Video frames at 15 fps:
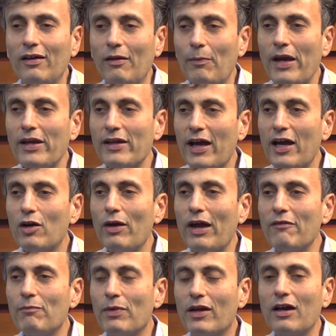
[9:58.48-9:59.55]
by now
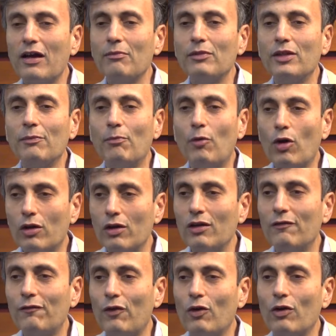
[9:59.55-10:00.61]
have become the
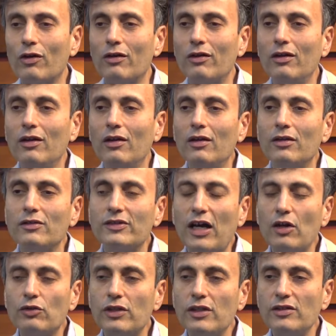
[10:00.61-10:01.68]
model for
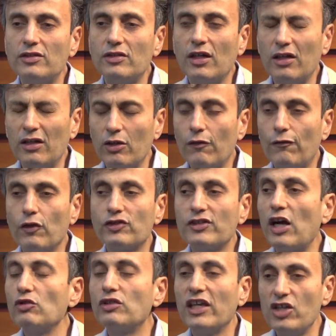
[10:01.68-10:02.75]
South Asia
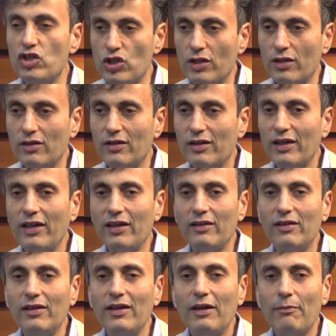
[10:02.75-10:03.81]

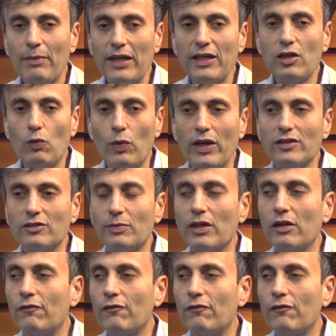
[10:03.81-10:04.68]
in many ways. But